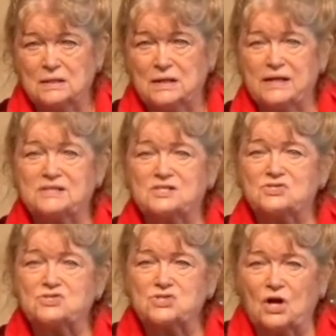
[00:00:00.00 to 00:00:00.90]
It's a
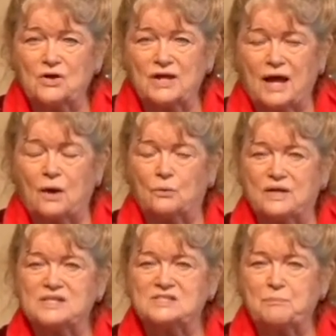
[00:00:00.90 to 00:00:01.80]
starting out.
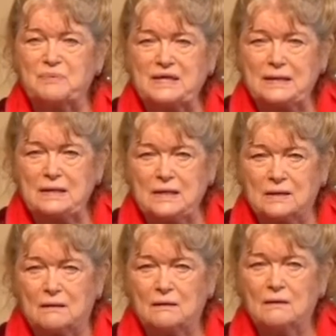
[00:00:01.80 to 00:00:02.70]
It's a
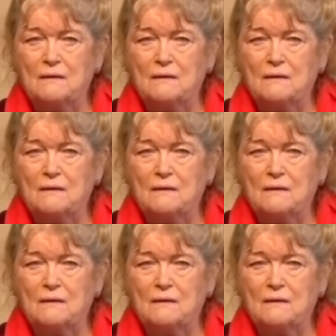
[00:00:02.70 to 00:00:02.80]
beginning.